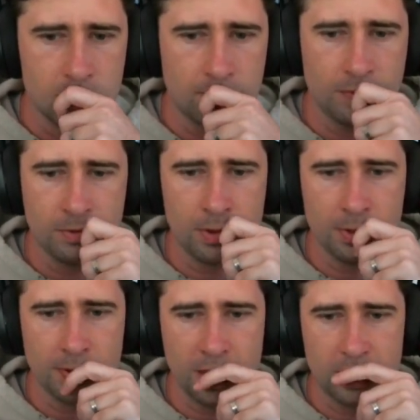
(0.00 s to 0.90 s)
We probably want to
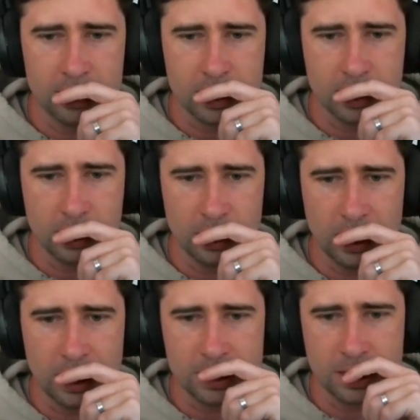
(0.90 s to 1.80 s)
play this
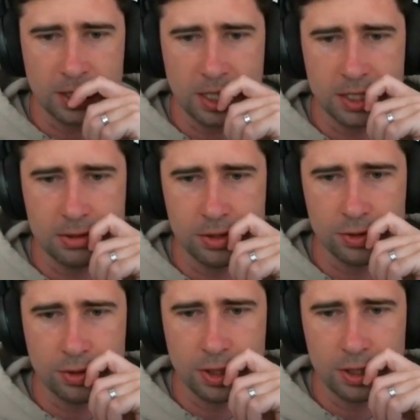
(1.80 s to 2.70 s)
last in case we
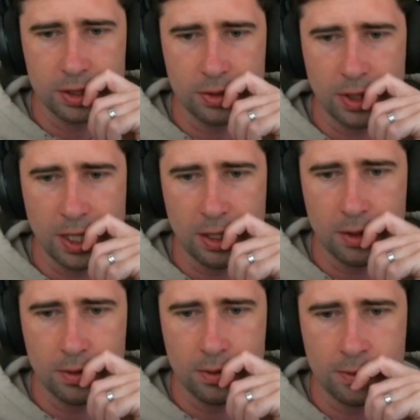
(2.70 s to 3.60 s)
draw into
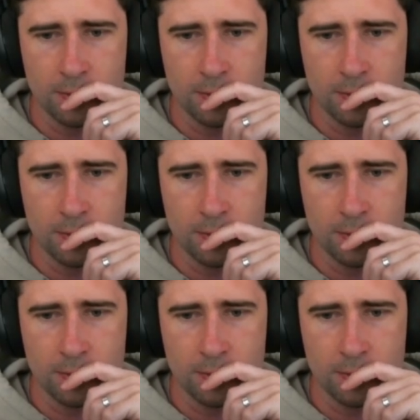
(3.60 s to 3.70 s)
our...